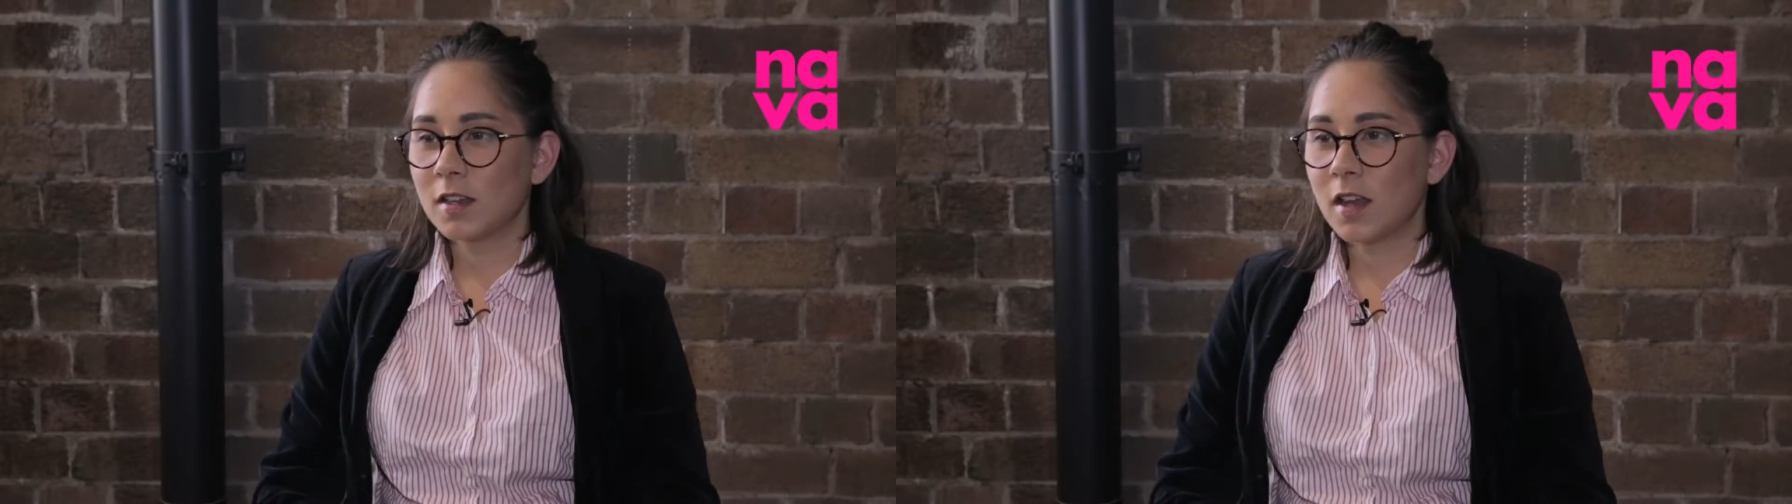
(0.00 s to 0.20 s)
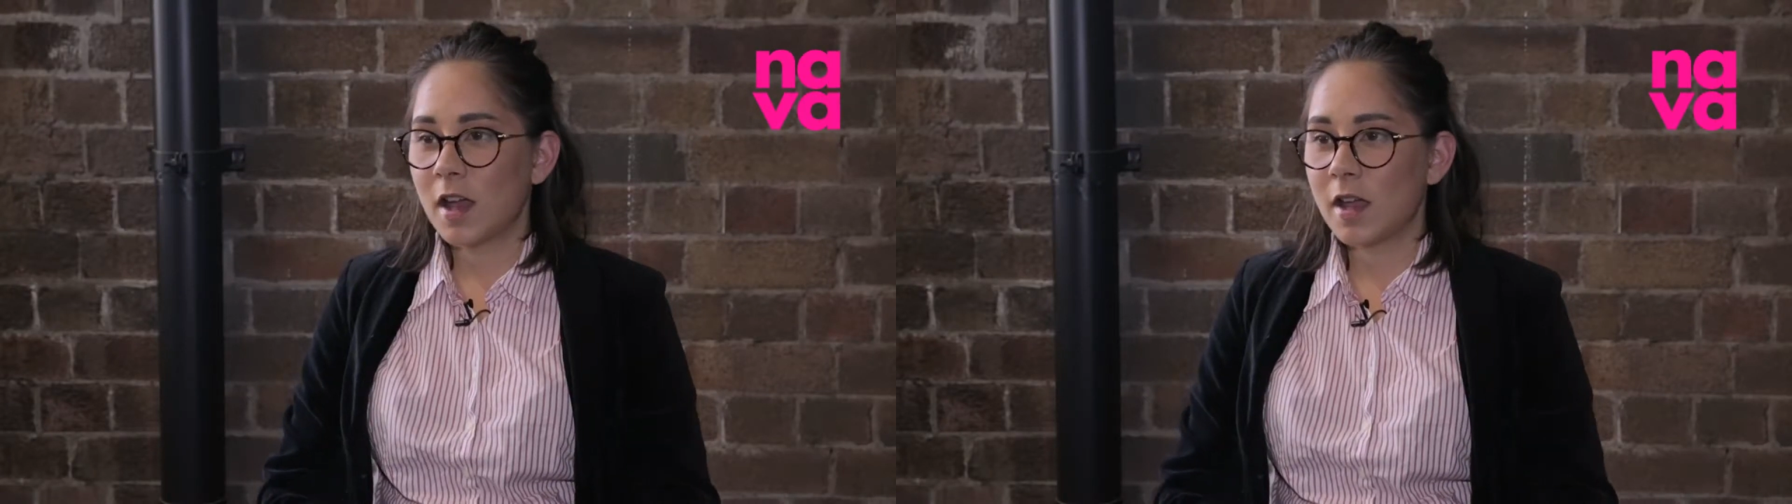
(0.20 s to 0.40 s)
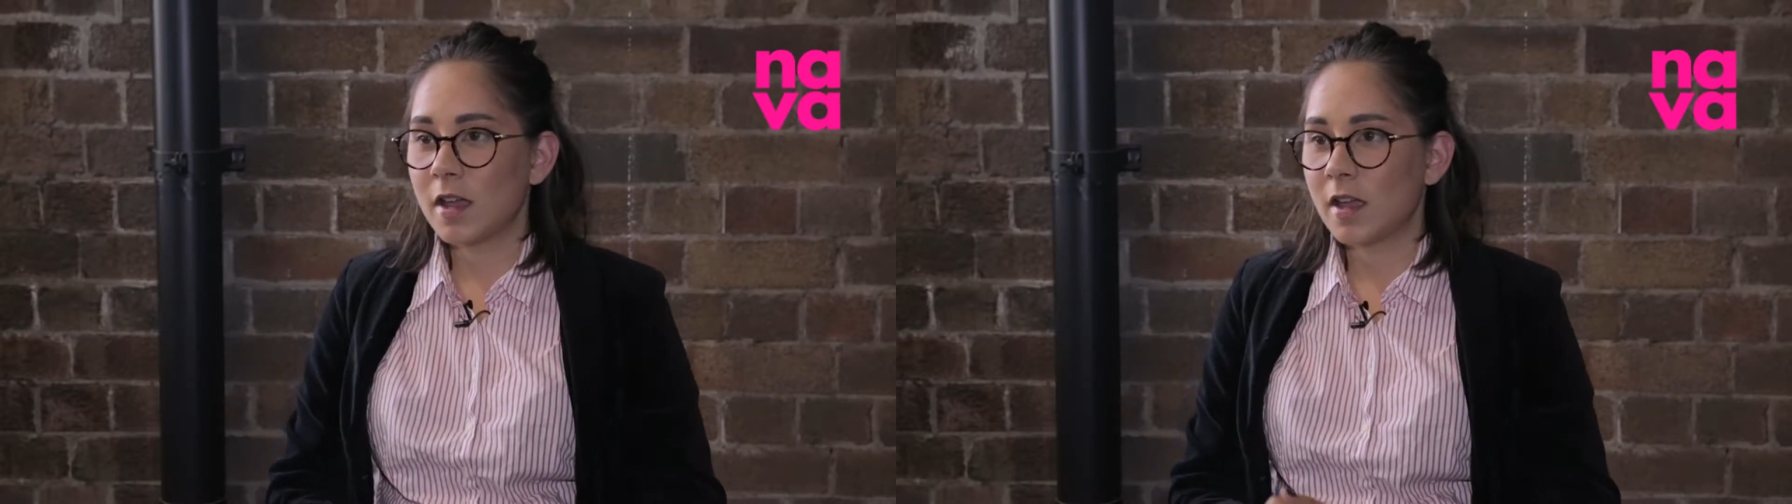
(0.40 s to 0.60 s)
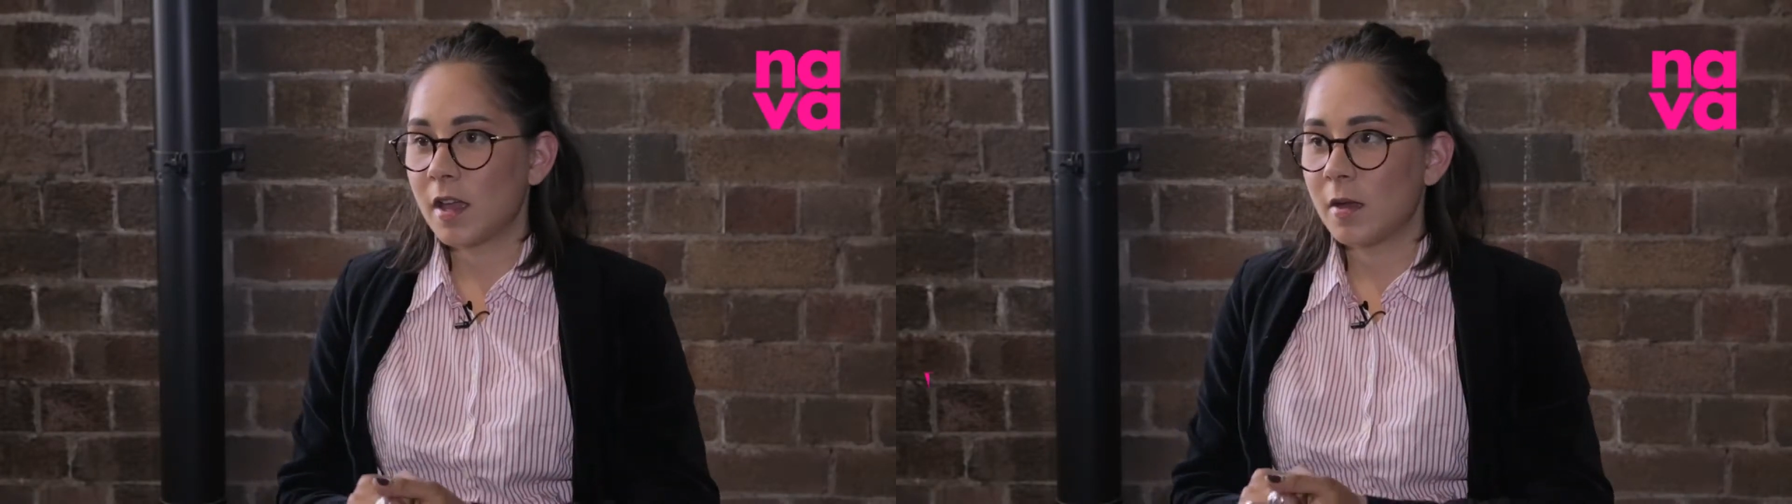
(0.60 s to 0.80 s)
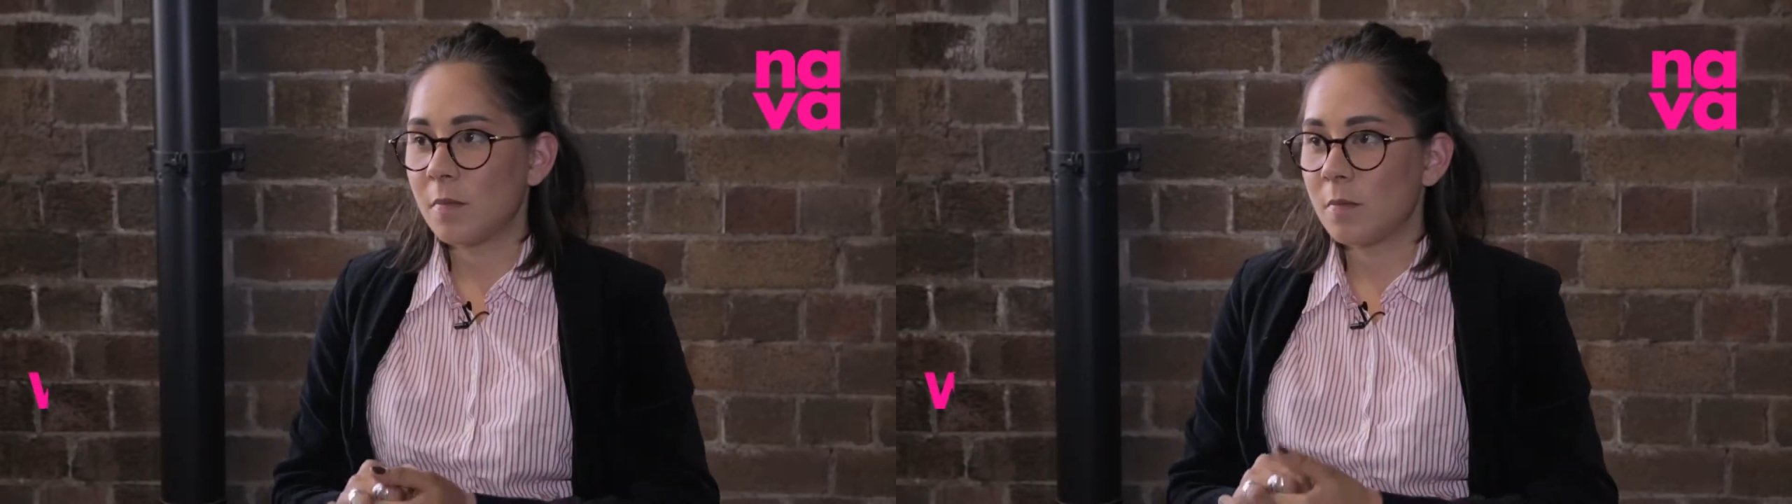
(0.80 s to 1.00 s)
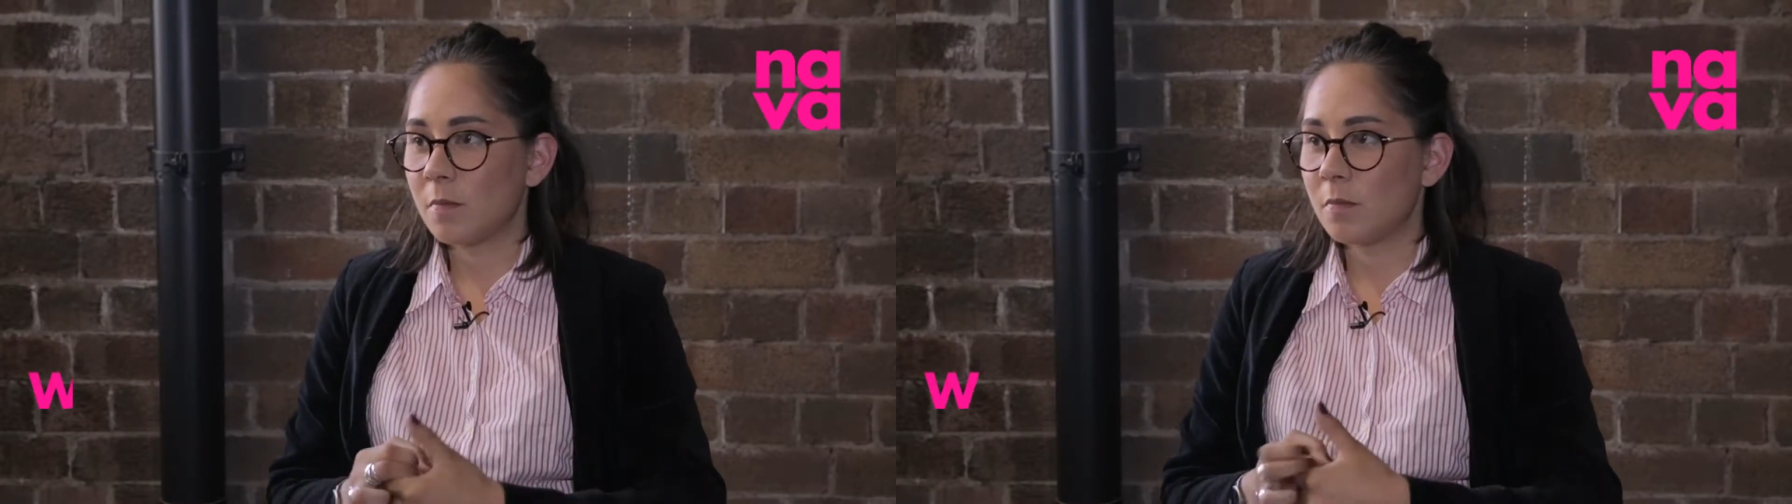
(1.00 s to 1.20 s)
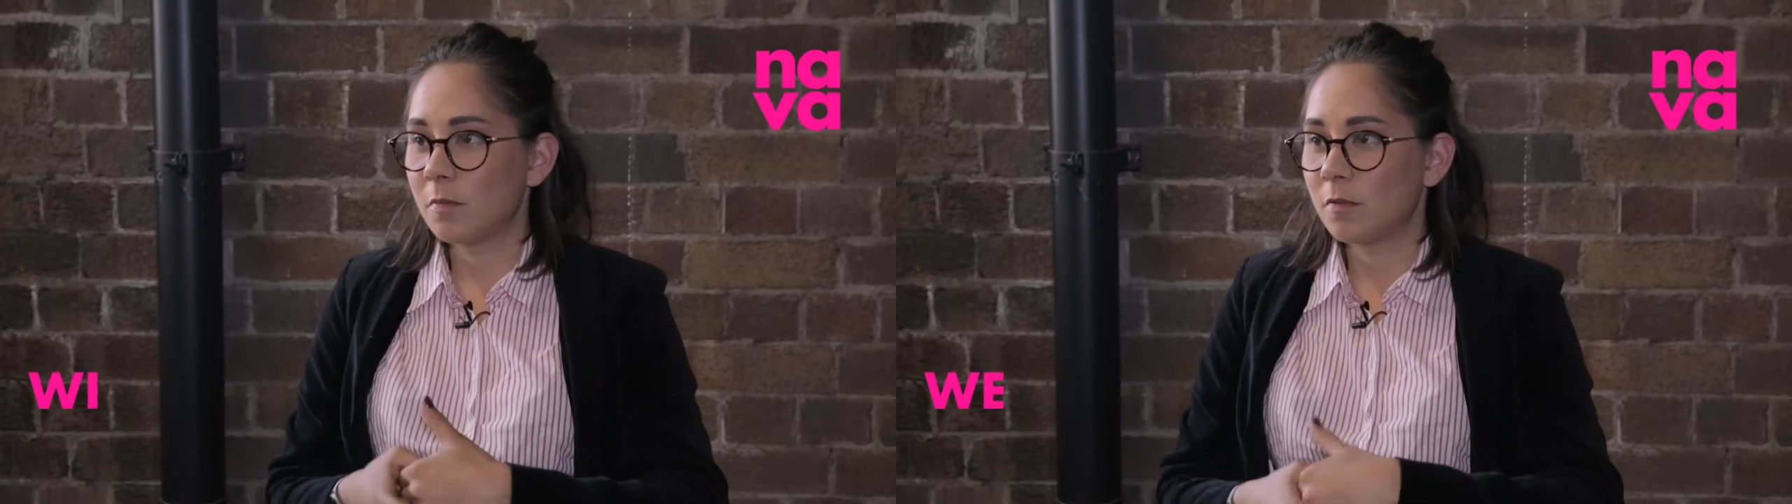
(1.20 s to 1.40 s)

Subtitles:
I am